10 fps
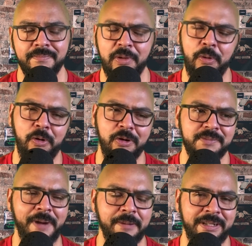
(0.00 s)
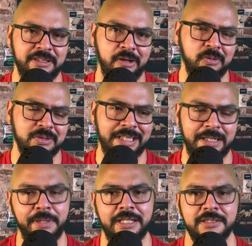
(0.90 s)
or Spider-Man's uncle said it
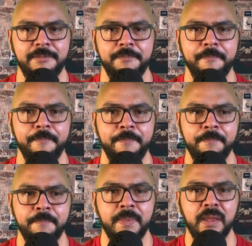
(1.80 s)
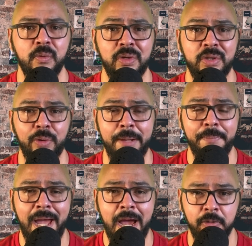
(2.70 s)
best. With great
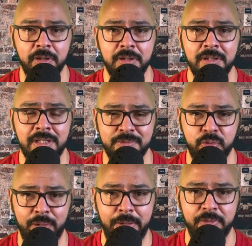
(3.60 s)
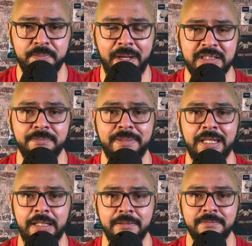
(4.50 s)
power comes great
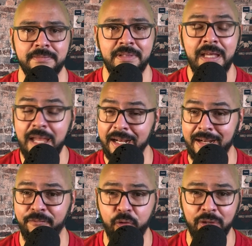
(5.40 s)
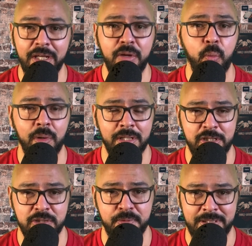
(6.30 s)
responsibility. And I fully 100%
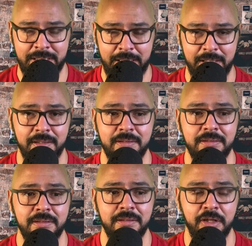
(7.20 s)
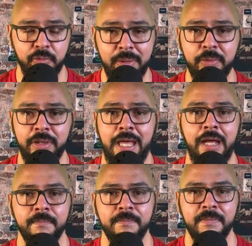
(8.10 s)
agree with that.
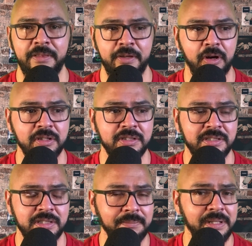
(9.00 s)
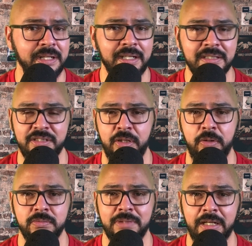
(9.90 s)
There are some guns, though,
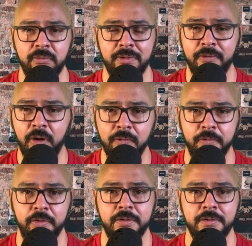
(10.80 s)
like a revolver,